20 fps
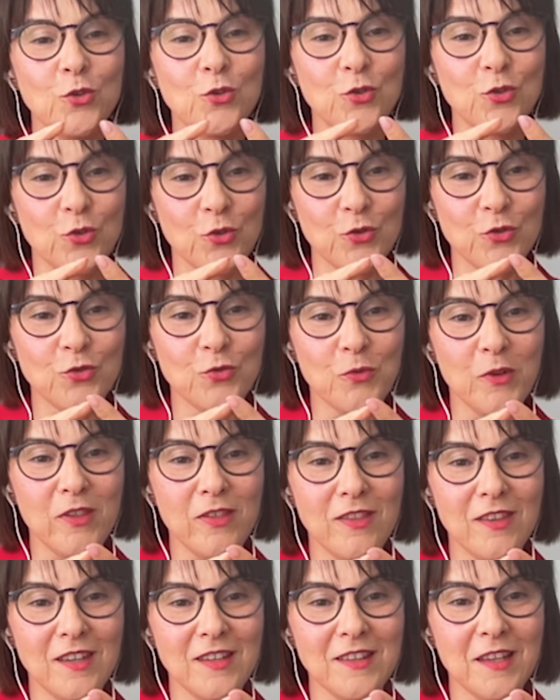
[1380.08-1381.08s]
choose one
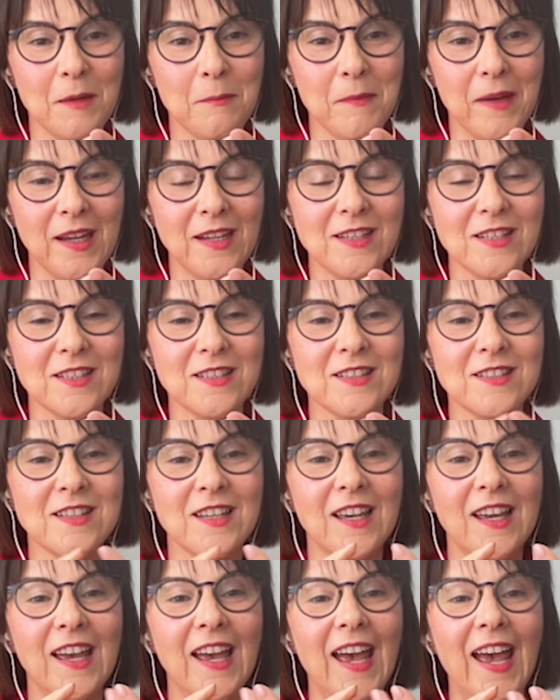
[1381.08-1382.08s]
thing that matters
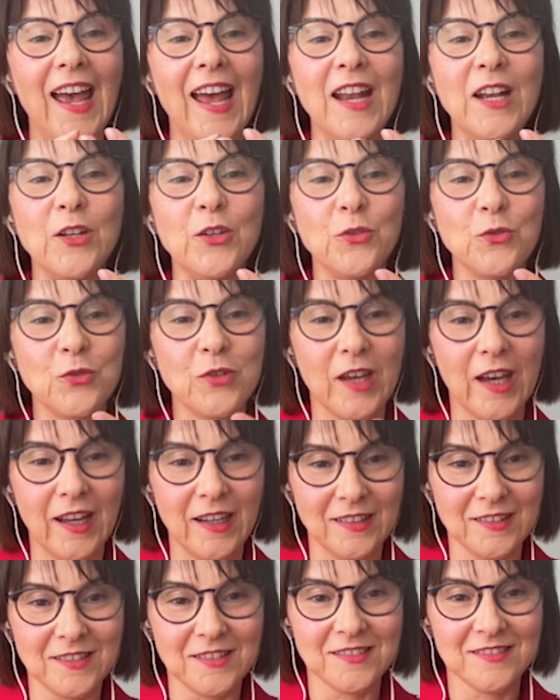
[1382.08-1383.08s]
and do
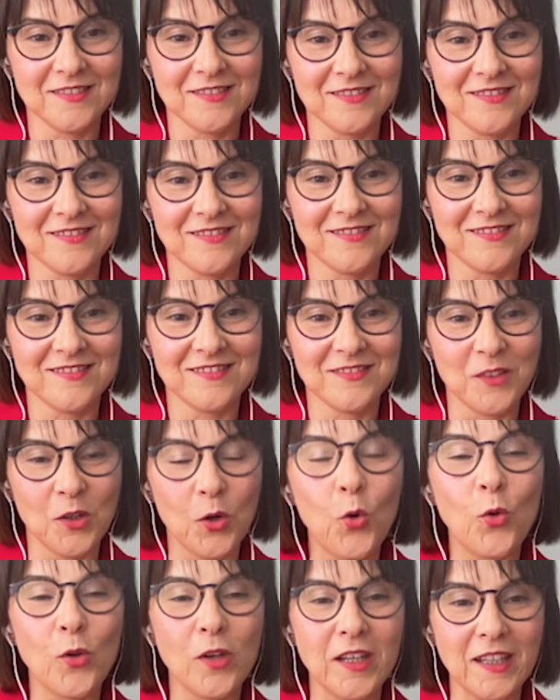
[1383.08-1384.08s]
that
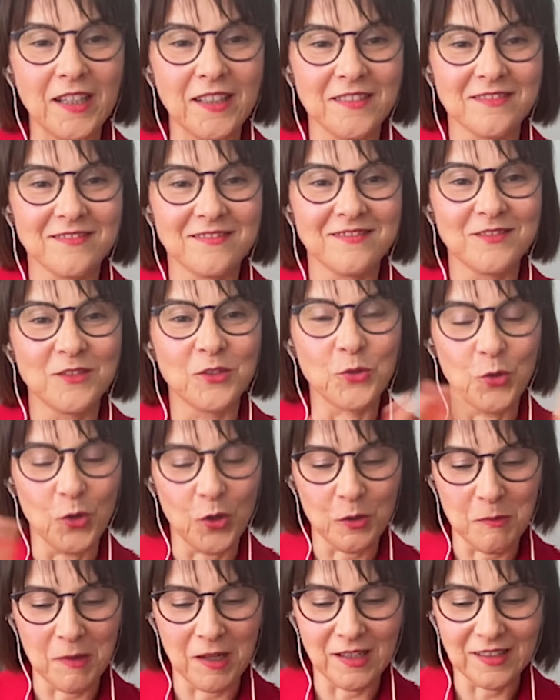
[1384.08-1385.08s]
only. Do
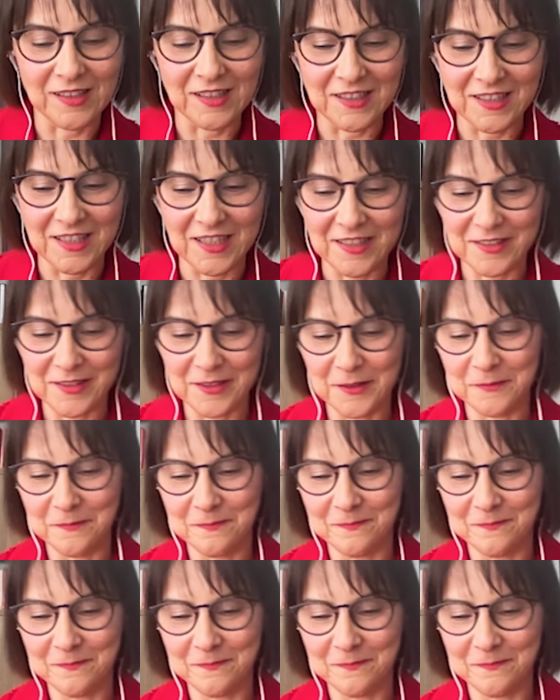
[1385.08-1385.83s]
not multitask.